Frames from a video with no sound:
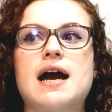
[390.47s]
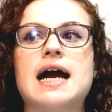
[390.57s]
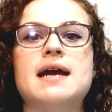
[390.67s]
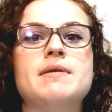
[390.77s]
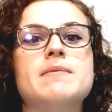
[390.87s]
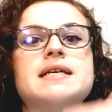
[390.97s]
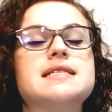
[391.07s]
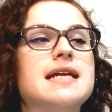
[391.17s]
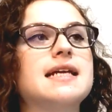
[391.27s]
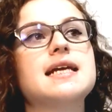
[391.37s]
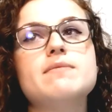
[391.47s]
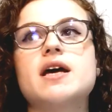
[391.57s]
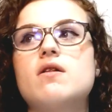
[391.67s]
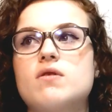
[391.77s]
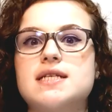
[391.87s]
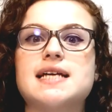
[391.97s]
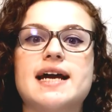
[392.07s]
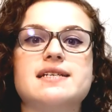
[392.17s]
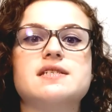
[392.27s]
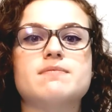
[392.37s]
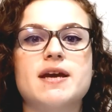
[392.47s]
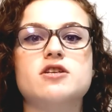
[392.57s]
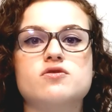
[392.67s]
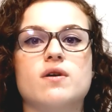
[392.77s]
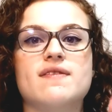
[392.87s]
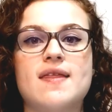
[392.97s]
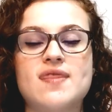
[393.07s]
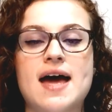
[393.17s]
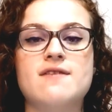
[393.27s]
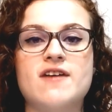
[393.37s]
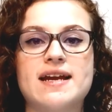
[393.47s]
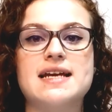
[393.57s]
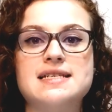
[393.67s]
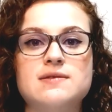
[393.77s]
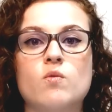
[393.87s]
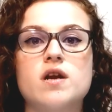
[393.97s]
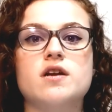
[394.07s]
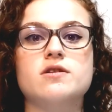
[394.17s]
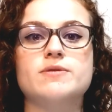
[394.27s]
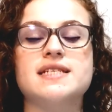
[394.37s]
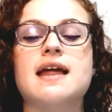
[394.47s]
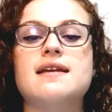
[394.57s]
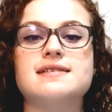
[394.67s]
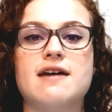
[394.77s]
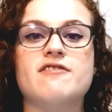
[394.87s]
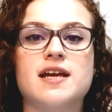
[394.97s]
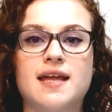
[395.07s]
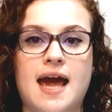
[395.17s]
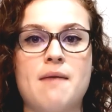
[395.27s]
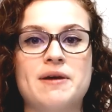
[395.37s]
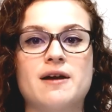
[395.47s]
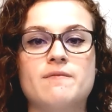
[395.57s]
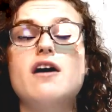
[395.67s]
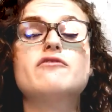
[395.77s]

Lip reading: I maybe send an email or a text to make sure that that event is 100% definitely happening.